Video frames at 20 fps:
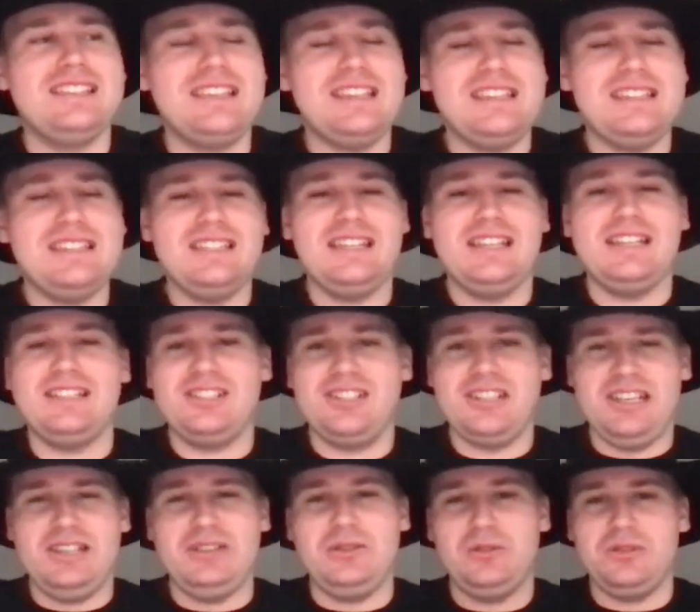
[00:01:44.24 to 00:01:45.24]
easier to
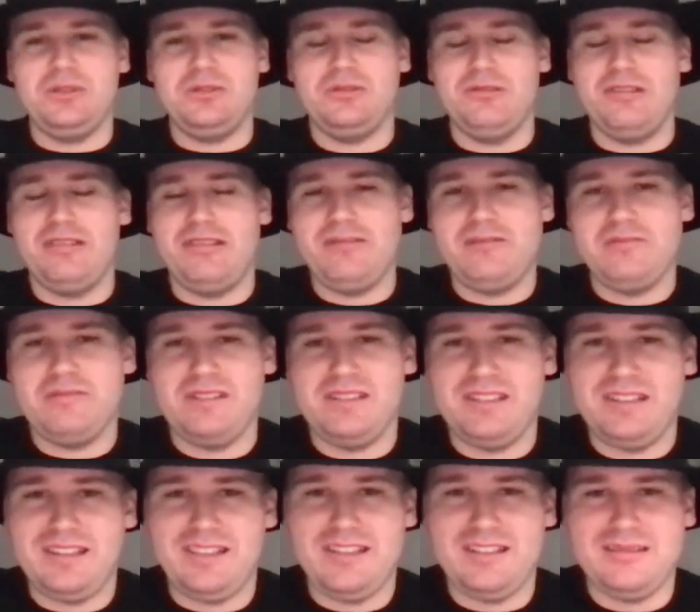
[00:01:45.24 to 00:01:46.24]
share your story through
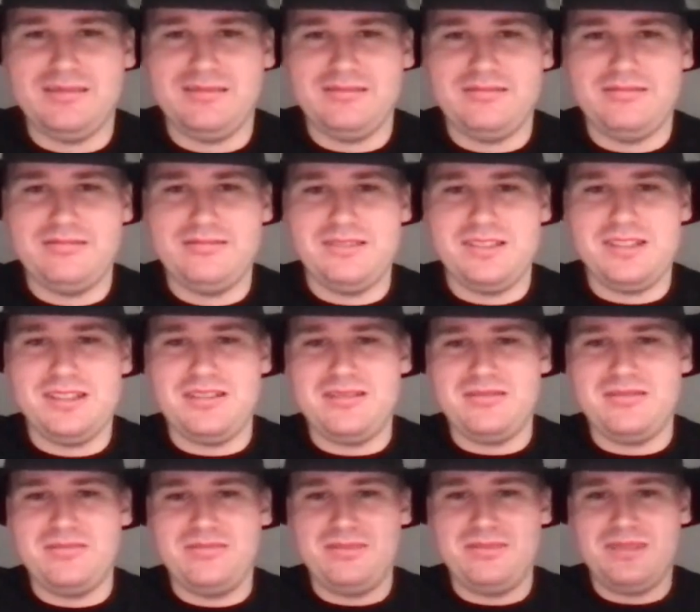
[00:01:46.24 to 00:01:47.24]
music than
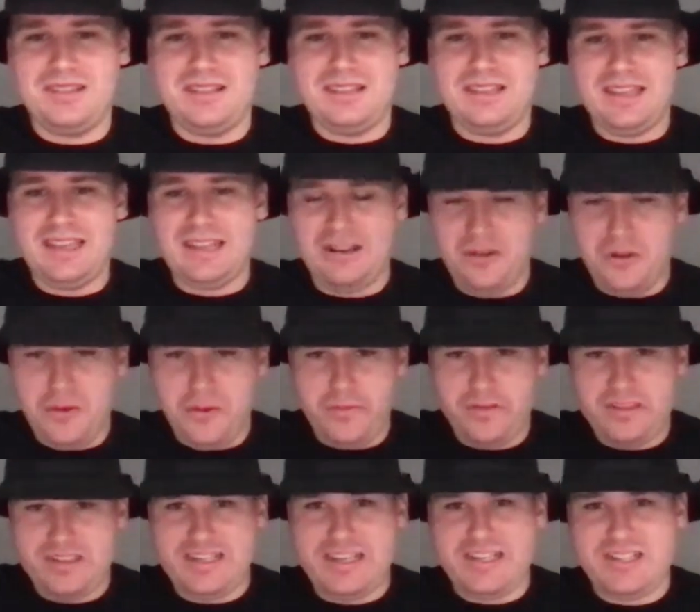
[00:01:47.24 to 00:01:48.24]
in a
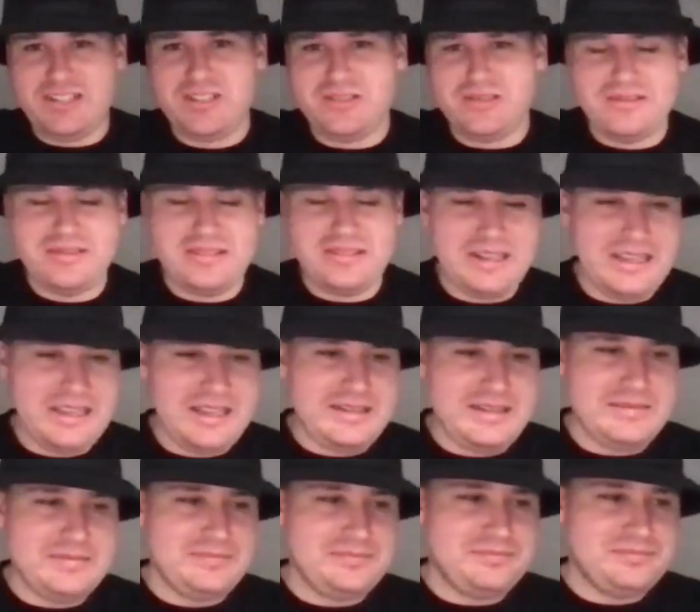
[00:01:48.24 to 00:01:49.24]
conversation.
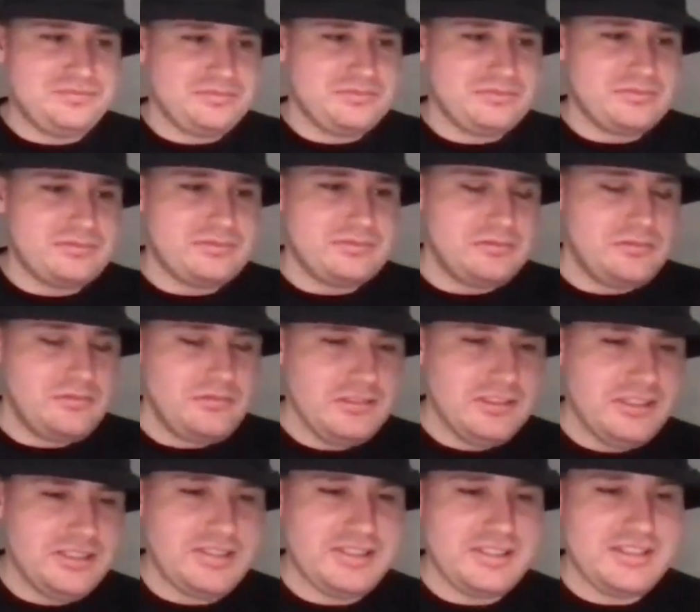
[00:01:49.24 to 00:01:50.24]
Um,
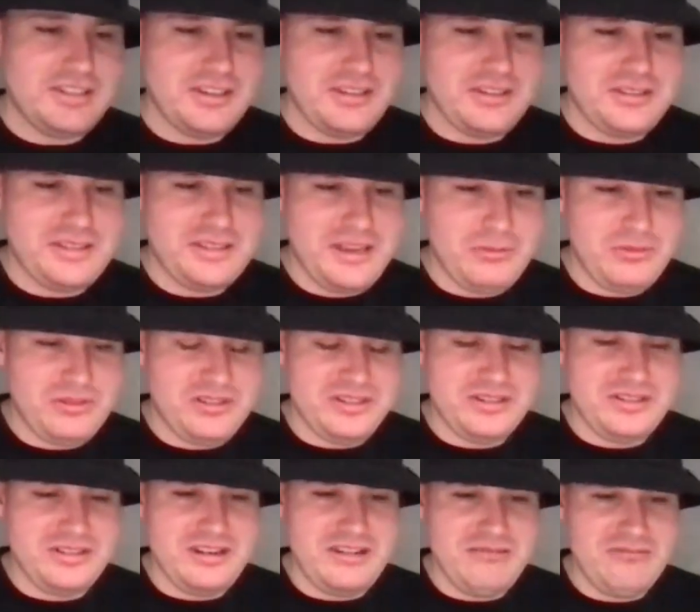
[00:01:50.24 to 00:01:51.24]
so that was
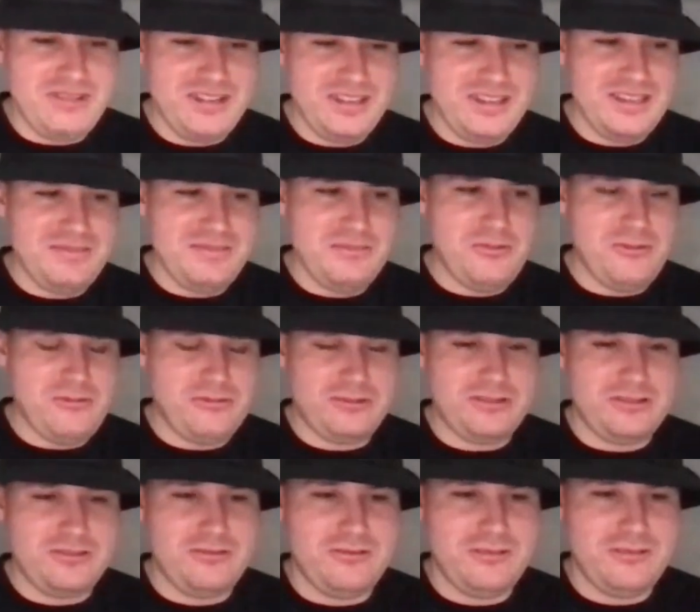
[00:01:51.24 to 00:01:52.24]
a really important
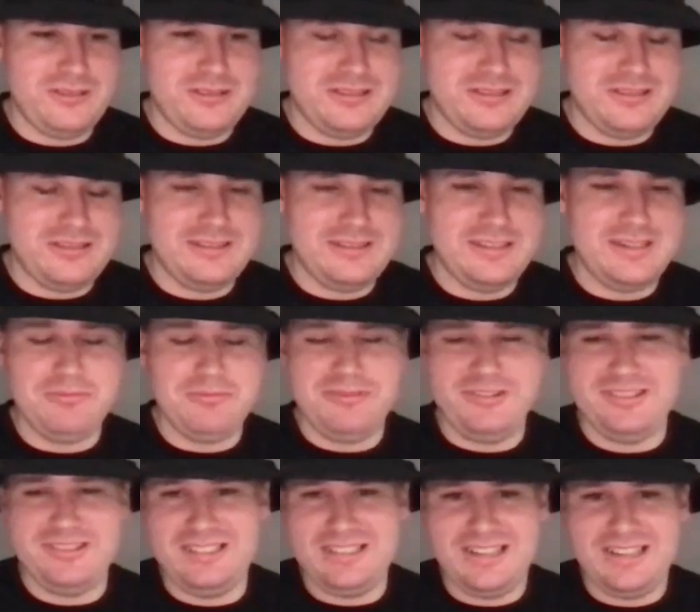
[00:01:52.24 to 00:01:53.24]
song to
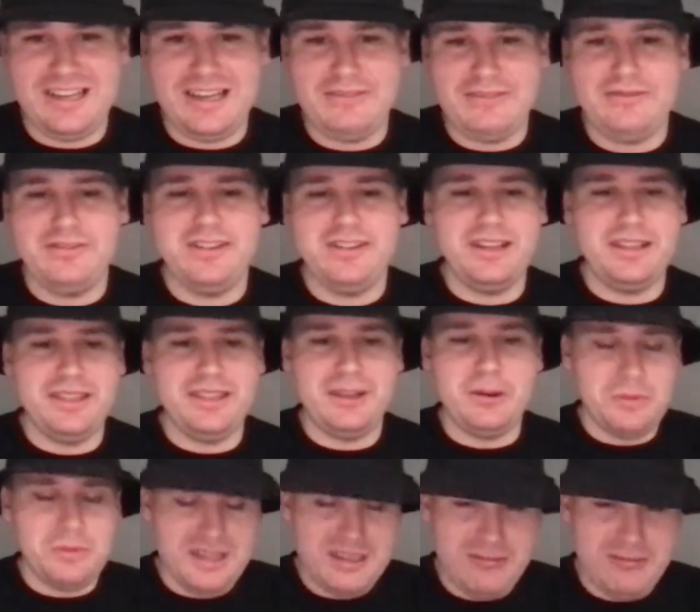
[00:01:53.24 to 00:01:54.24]
bring to life, and I think
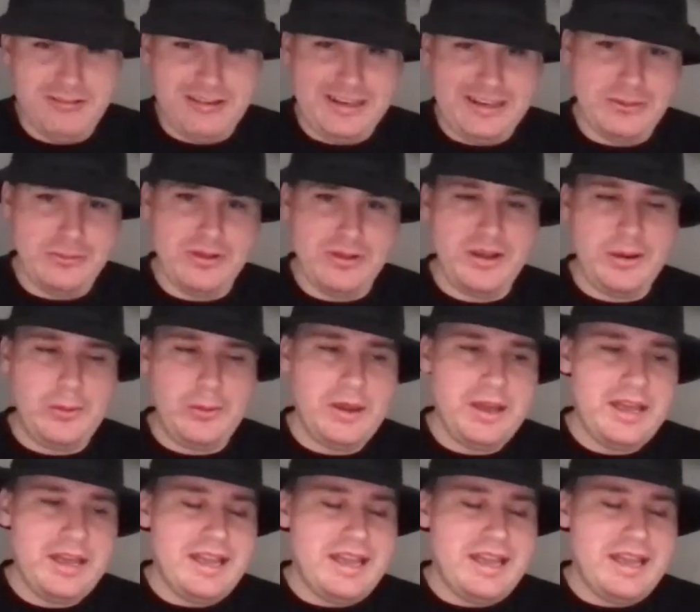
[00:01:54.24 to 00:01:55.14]
we did really well.